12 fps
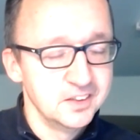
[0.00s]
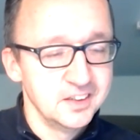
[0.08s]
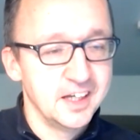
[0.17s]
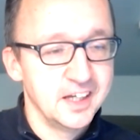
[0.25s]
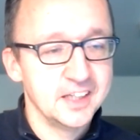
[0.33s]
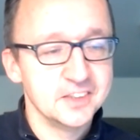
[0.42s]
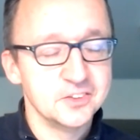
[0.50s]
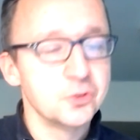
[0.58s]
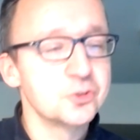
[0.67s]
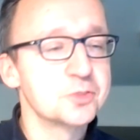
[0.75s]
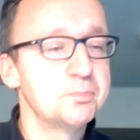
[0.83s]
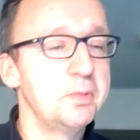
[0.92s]
And
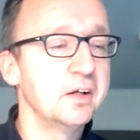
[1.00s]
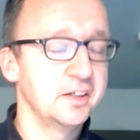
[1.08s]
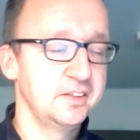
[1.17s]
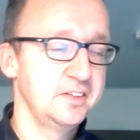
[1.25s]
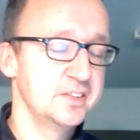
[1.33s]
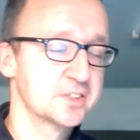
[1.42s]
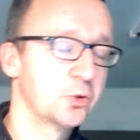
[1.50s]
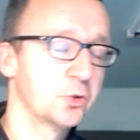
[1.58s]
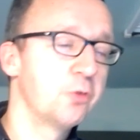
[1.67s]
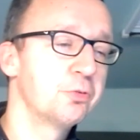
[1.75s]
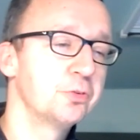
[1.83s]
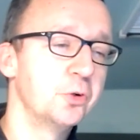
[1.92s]
those big ideas are
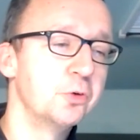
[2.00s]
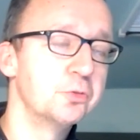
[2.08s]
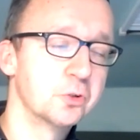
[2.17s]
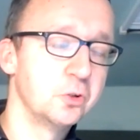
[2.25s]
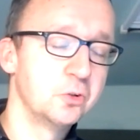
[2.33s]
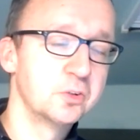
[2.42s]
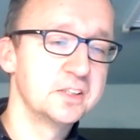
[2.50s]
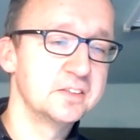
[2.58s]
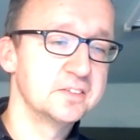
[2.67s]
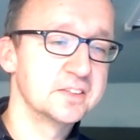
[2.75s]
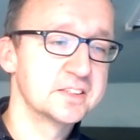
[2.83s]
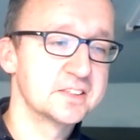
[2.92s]
often overlooked in
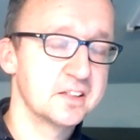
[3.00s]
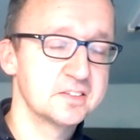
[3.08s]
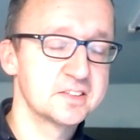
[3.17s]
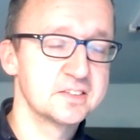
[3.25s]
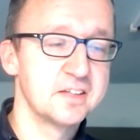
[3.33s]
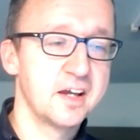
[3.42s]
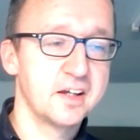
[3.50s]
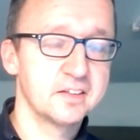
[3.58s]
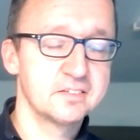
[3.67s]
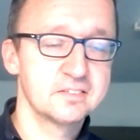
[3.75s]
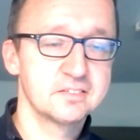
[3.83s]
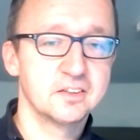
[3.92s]
the sense that,
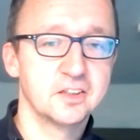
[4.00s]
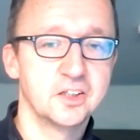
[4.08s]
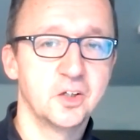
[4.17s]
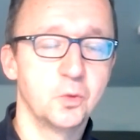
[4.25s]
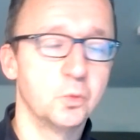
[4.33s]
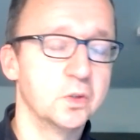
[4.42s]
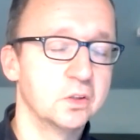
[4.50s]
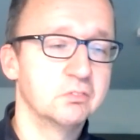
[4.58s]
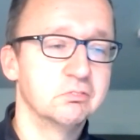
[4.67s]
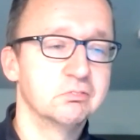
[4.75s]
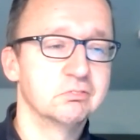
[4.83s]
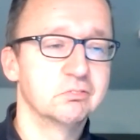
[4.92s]
well,
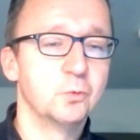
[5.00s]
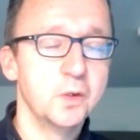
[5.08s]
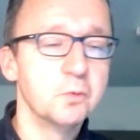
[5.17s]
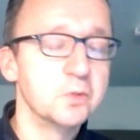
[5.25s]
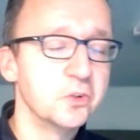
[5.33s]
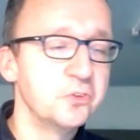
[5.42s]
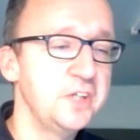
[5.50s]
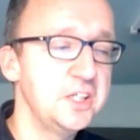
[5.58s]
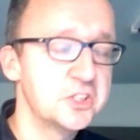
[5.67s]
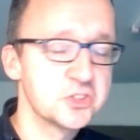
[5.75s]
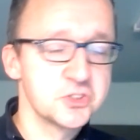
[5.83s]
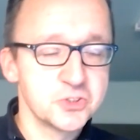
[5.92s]
we will
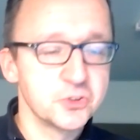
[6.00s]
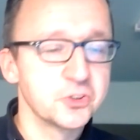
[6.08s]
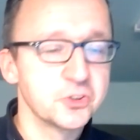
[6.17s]
teach certain